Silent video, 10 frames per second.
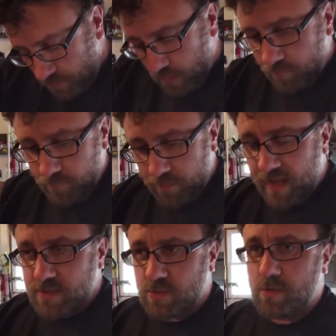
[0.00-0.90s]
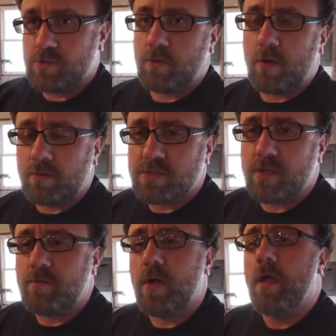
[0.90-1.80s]
for that charger
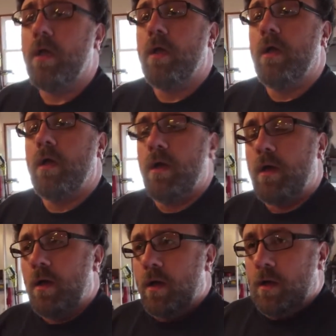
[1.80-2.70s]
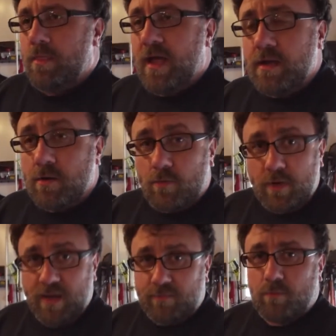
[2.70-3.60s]
also. Then you'd only have to